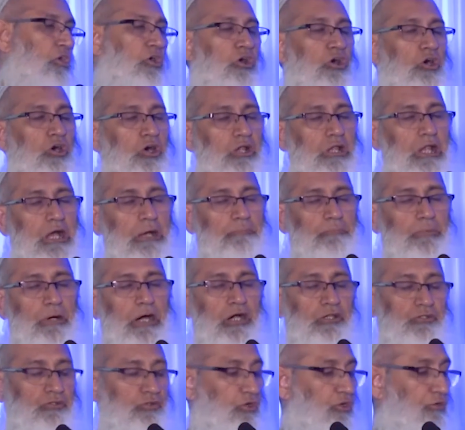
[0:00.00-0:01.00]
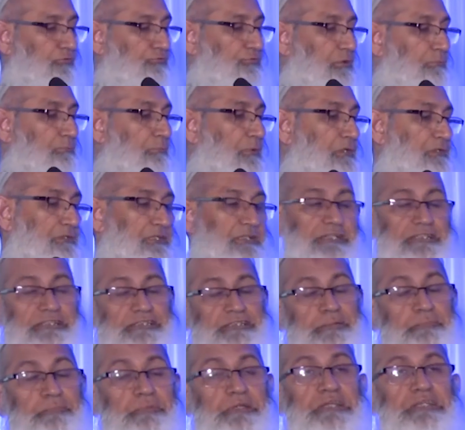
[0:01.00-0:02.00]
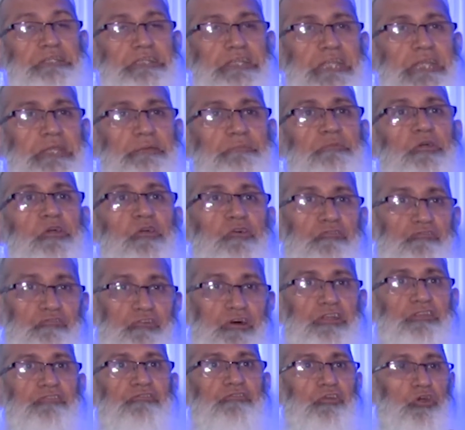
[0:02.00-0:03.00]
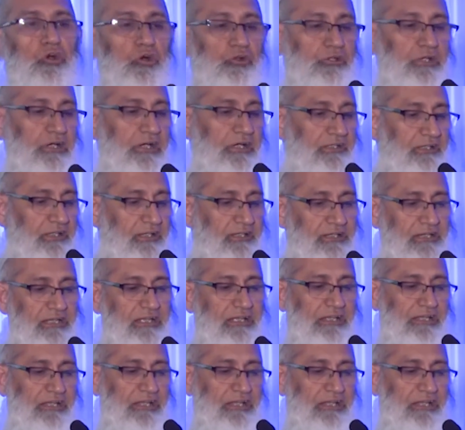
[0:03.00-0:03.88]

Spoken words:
all are part of the multidisciplinary team, one way or the other.